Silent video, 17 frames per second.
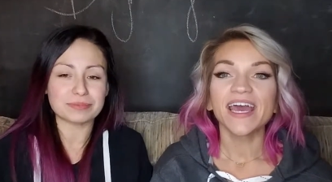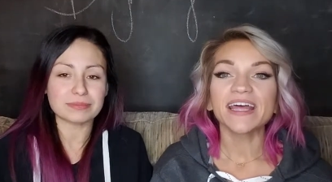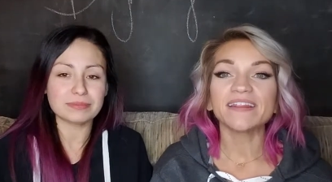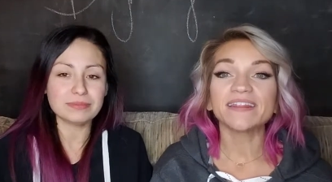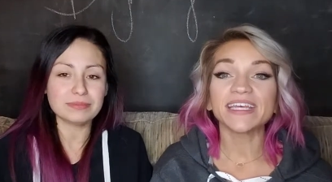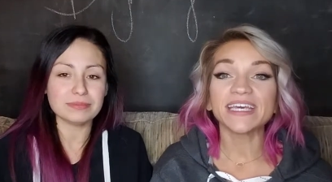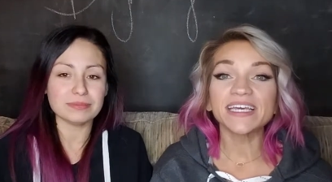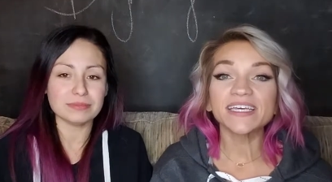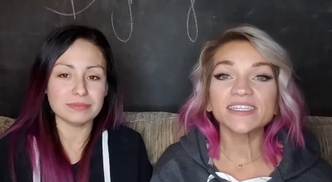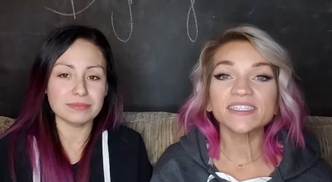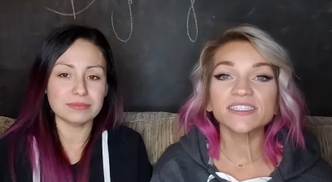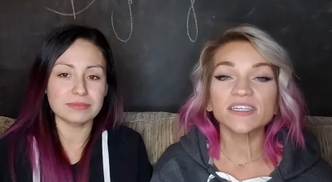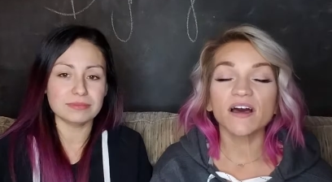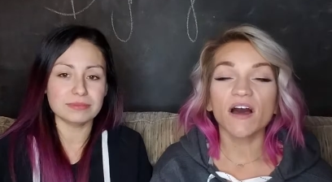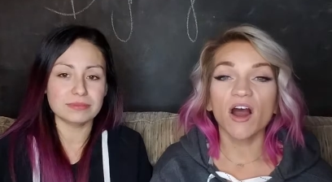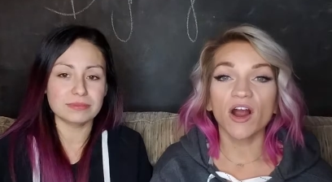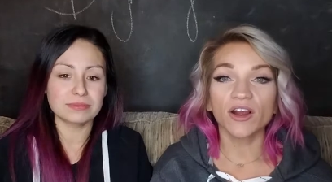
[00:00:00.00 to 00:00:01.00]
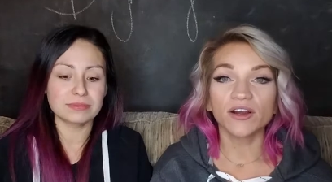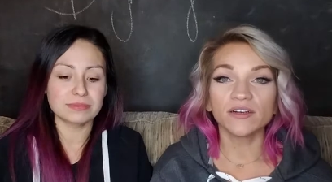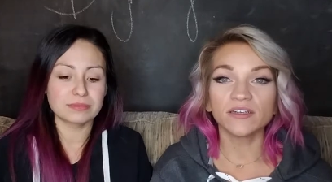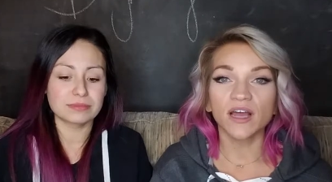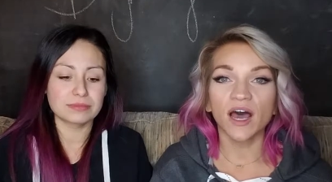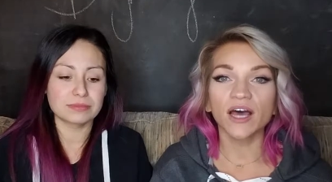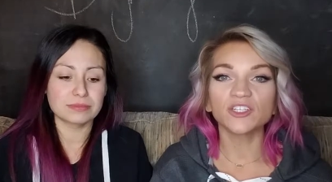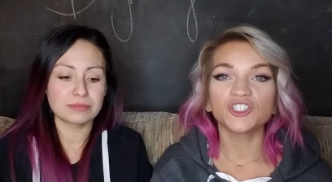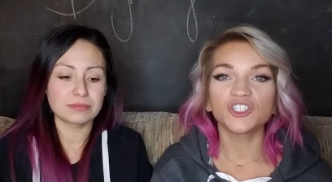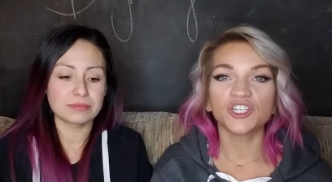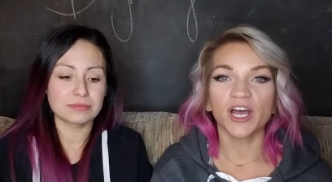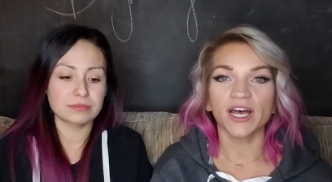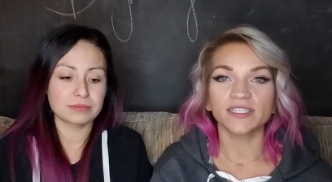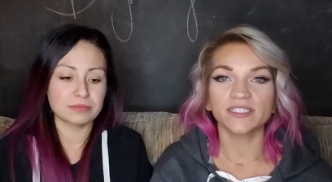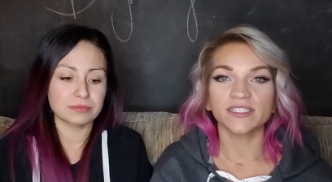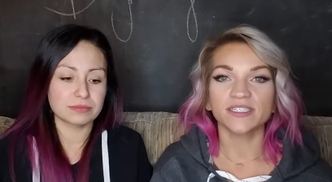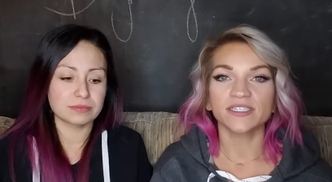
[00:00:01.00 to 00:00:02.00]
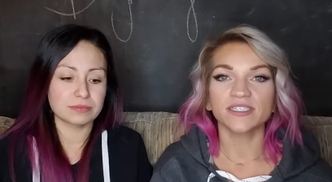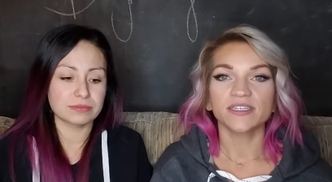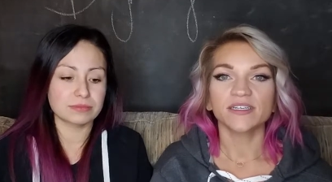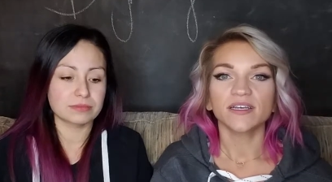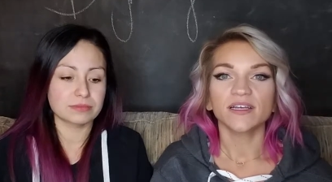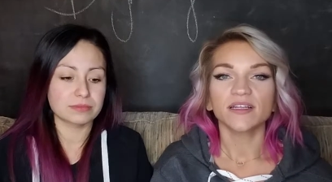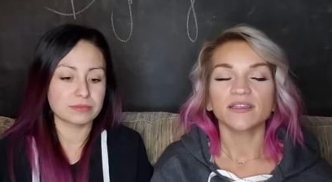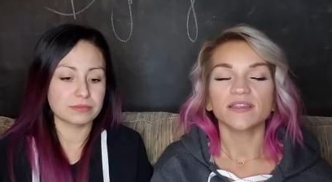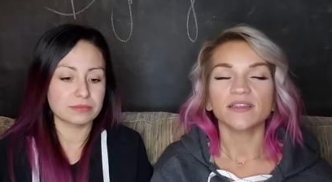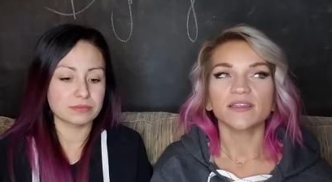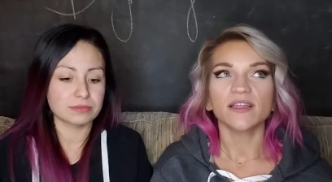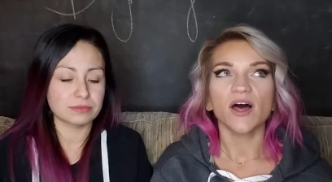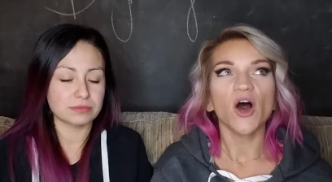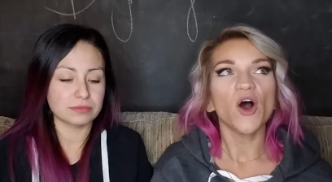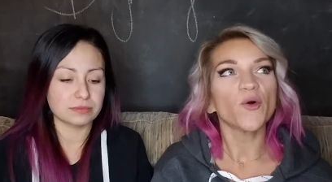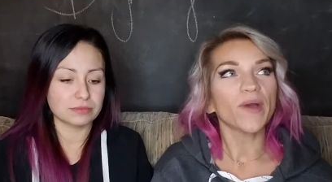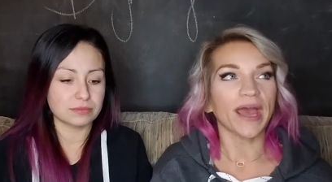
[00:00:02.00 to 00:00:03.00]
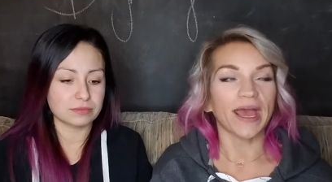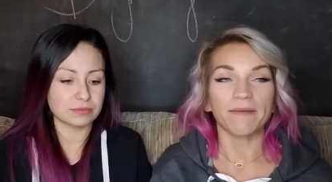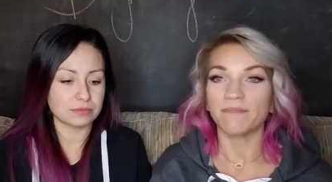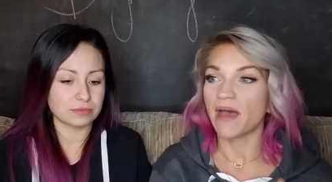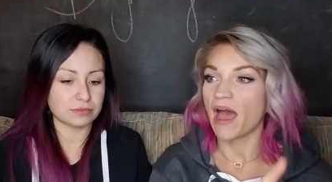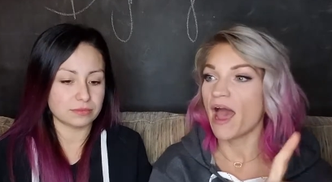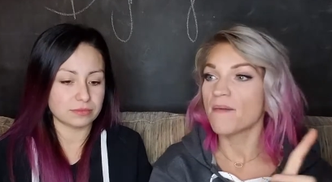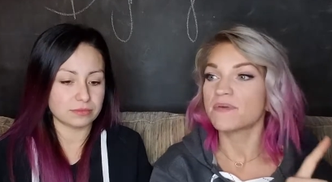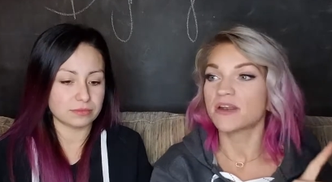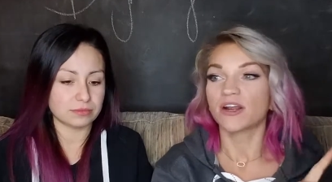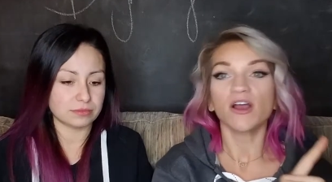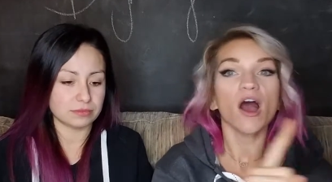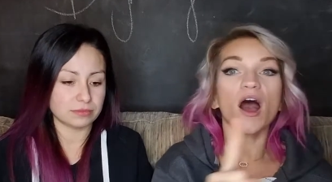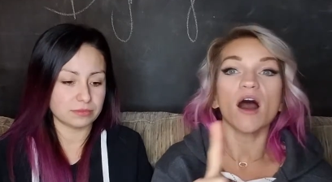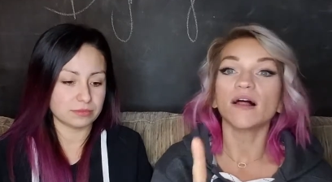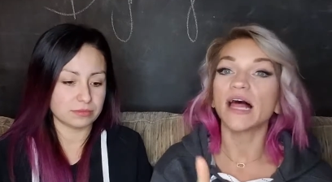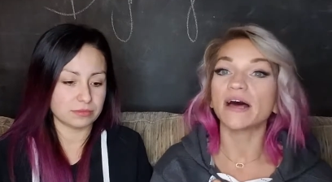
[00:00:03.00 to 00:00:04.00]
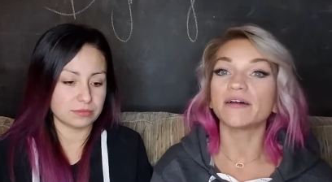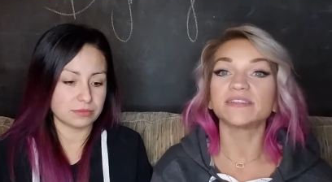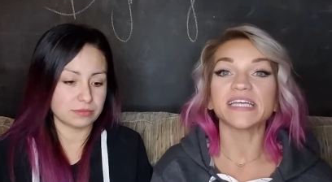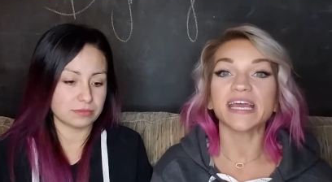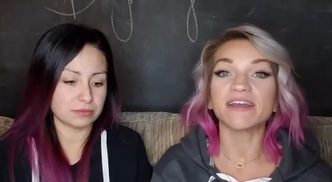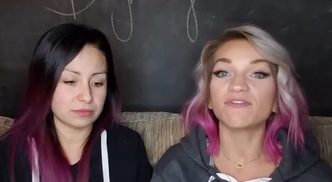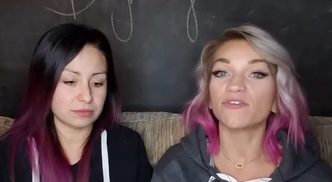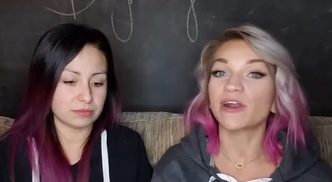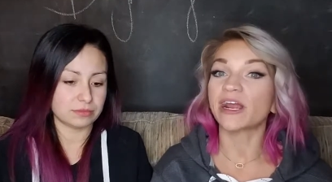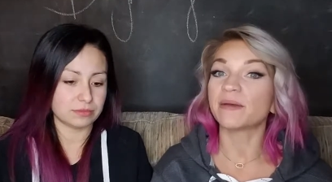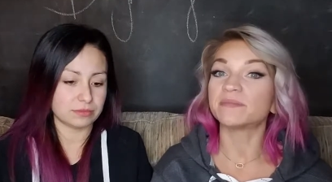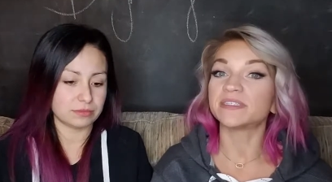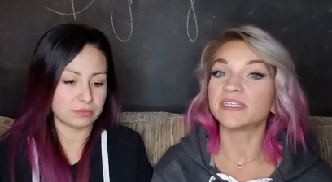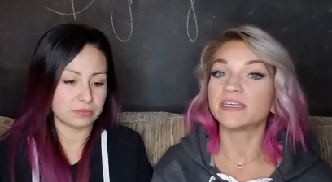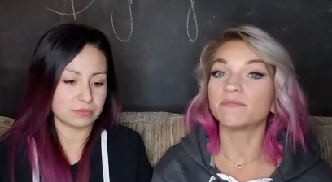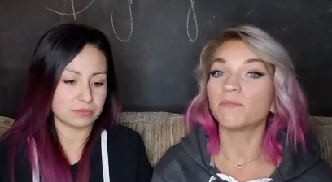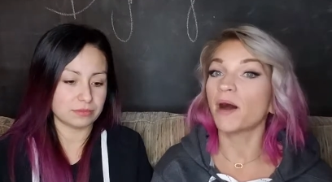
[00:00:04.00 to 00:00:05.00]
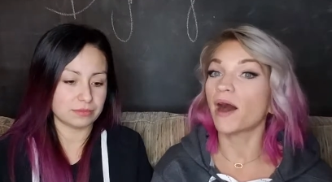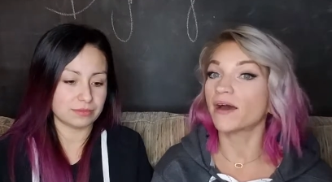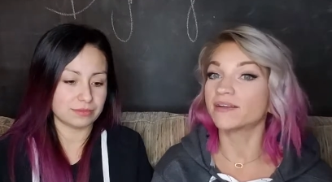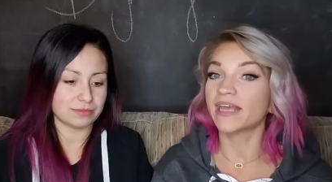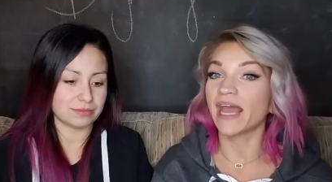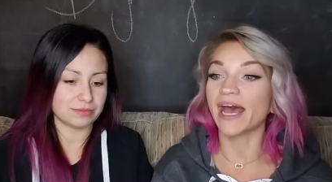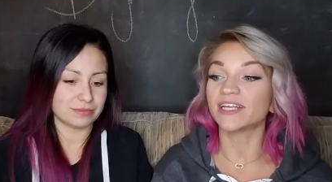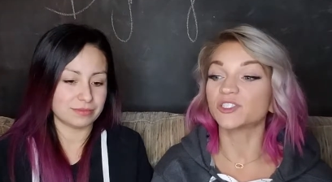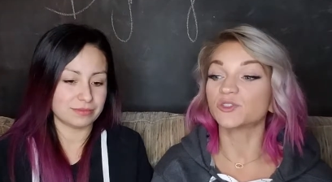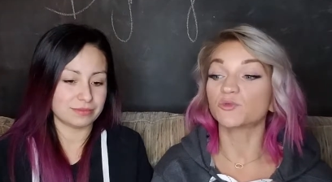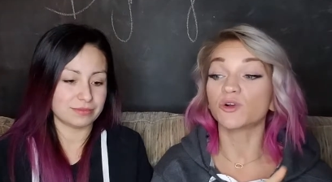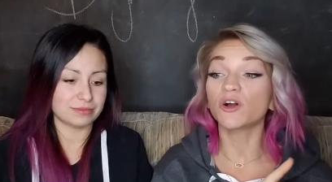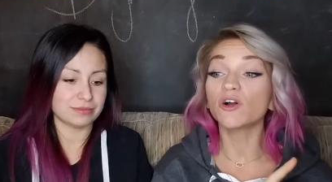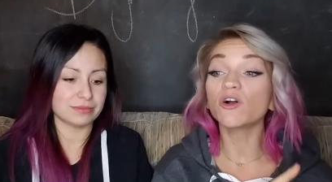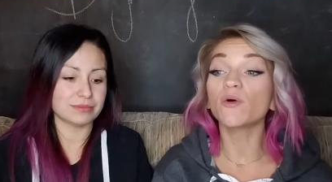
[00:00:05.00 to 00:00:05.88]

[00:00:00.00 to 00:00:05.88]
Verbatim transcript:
Speaker 1: Like, these are not just okay. I'm gonna call out Dave Ramsey podcast real